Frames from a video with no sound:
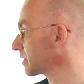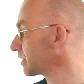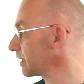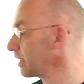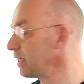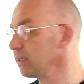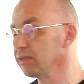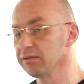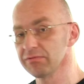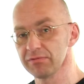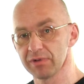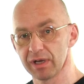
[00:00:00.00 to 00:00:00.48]
this
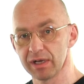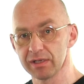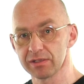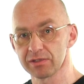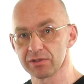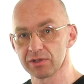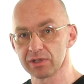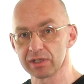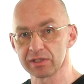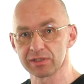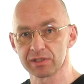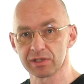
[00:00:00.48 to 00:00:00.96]
in, right?
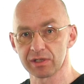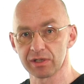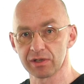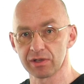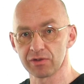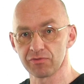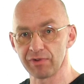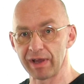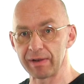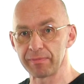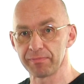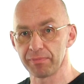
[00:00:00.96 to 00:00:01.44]
So that's the
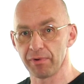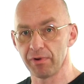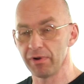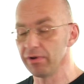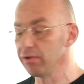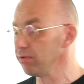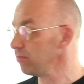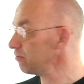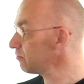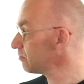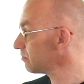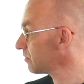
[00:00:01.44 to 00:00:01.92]
red
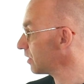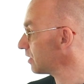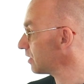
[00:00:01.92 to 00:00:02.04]
ball,